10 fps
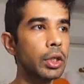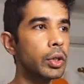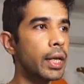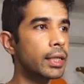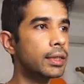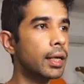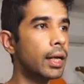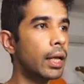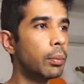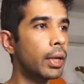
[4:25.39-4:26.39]
to the external
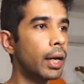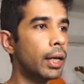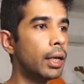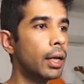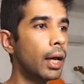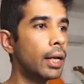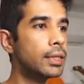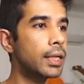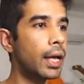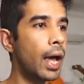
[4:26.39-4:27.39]
API and
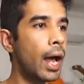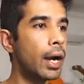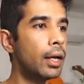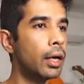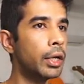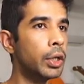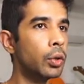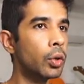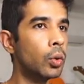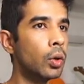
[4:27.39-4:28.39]
say add a new
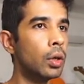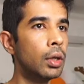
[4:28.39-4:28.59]
rule.